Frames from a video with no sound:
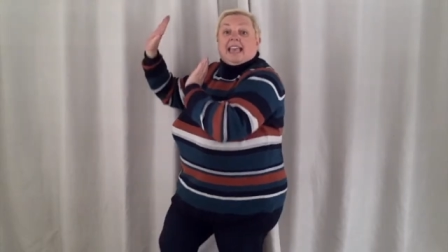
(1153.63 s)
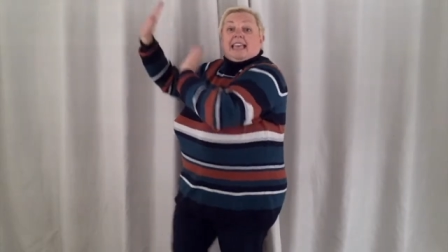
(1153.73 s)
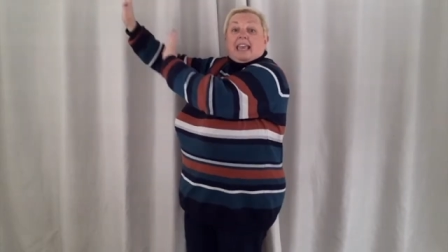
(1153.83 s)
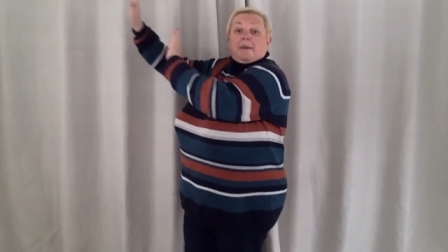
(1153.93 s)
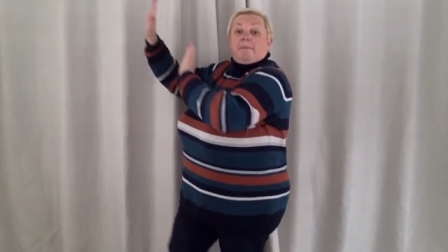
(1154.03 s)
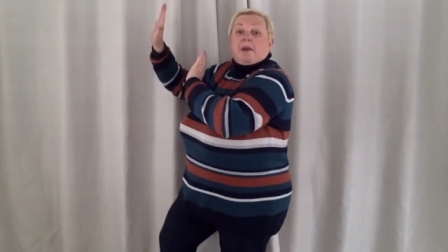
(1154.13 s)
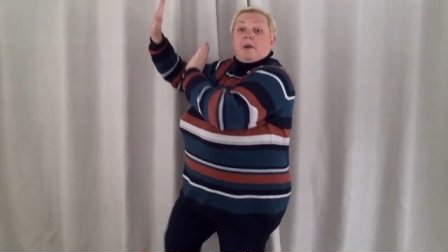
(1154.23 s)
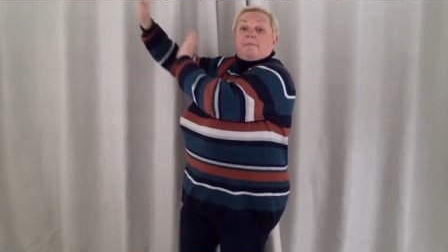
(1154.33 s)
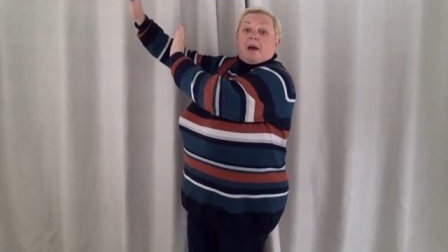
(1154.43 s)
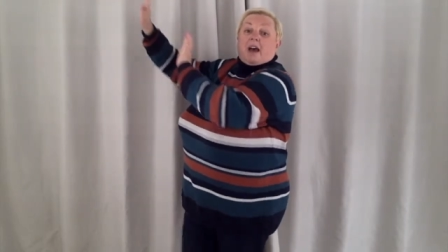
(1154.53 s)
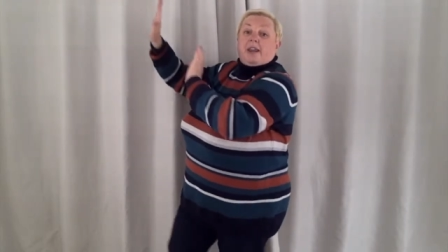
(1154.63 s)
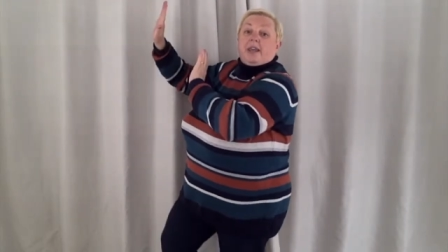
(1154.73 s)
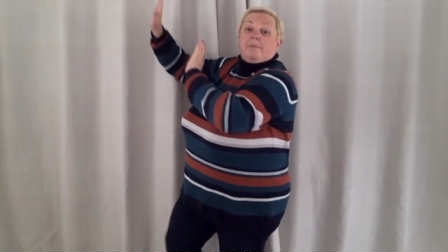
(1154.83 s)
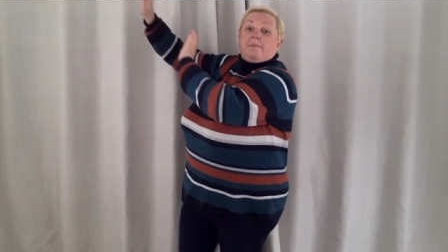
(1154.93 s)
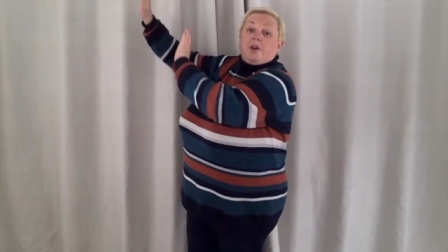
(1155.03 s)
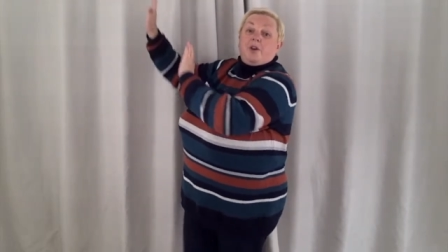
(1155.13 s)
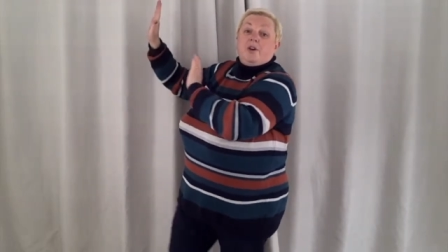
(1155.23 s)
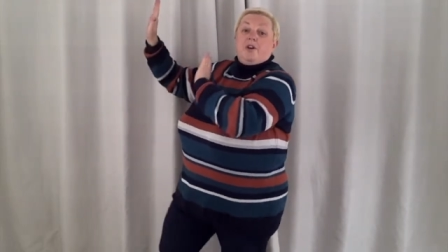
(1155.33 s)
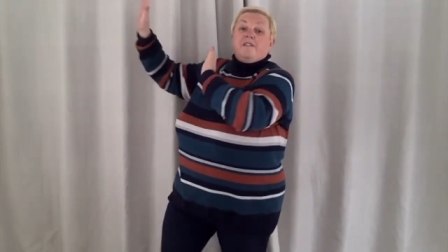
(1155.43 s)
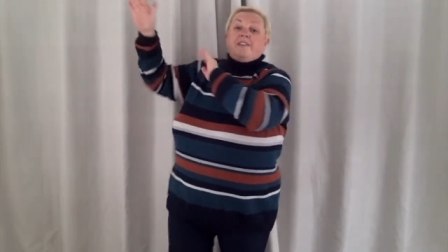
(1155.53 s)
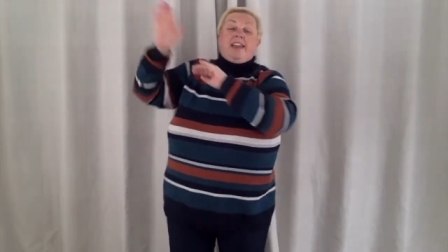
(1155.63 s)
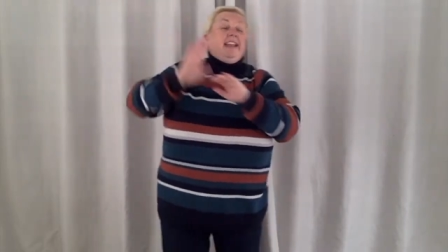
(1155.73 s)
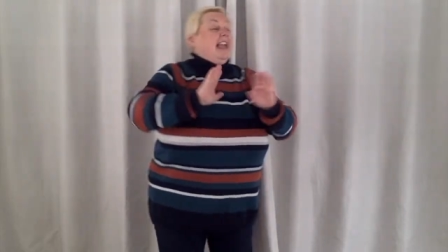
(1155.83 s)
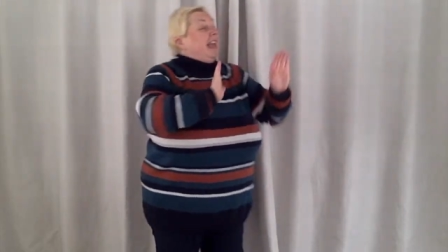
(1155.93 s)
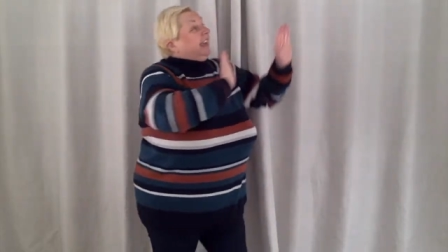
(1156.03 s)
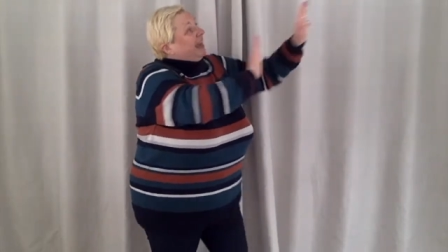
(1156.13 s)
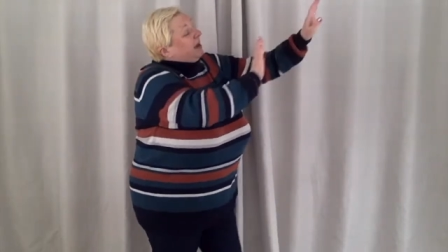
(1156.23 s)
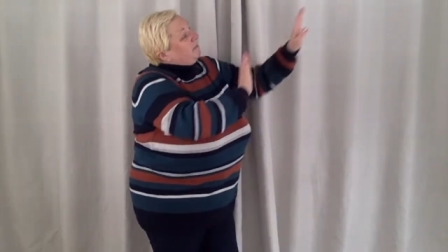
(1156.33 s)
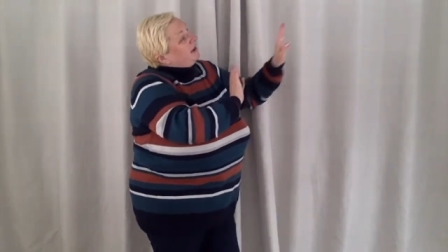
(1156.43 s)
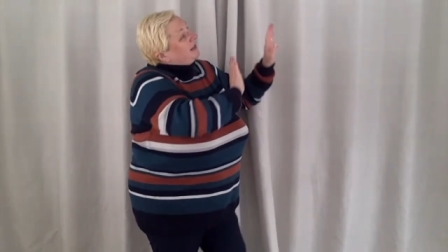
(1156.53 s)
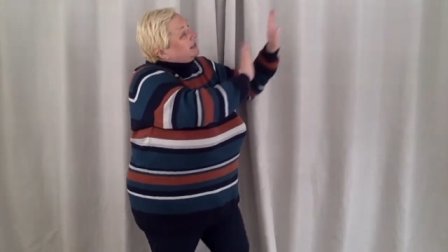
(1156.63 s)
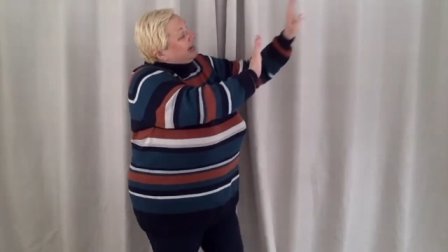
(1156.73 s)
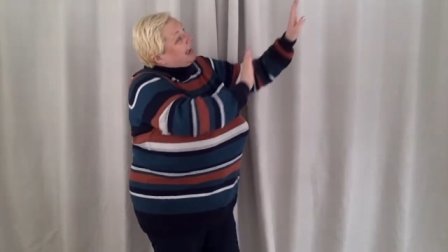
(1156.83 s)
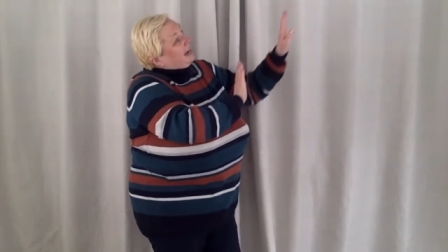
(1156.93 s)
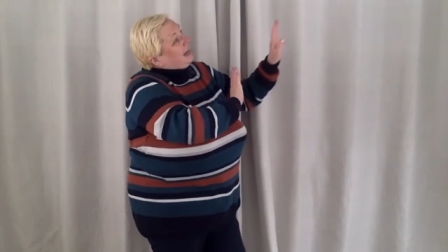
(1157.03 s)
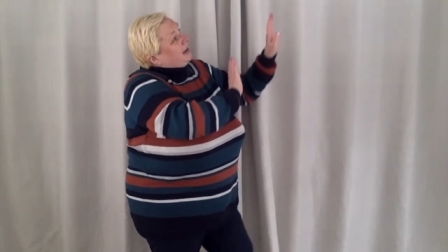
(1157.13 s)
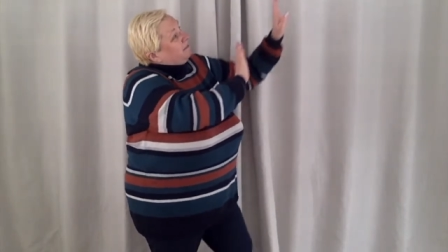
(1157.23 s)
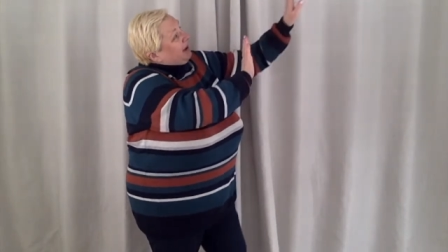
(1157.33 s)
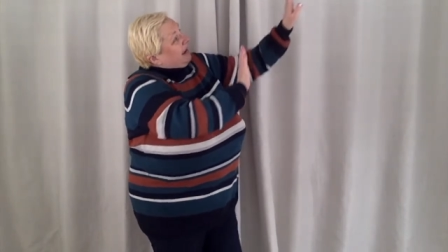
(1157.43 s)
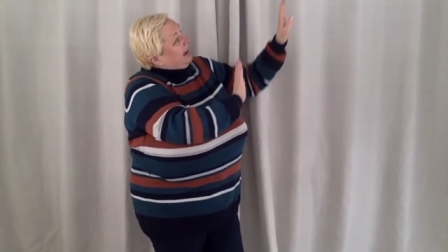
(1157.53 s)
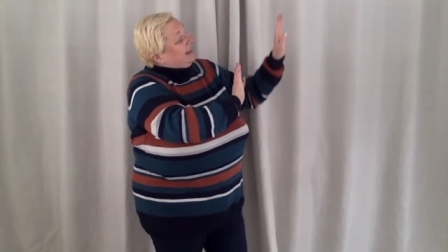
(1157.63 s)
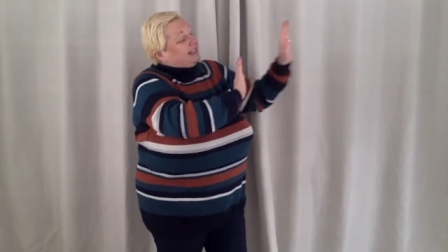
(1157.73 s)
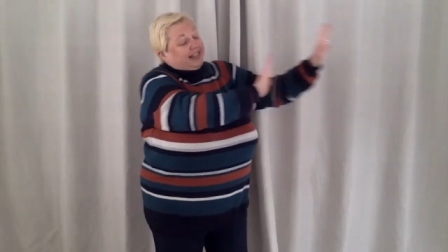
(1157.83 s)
Keep your body moving, keep a steady beat.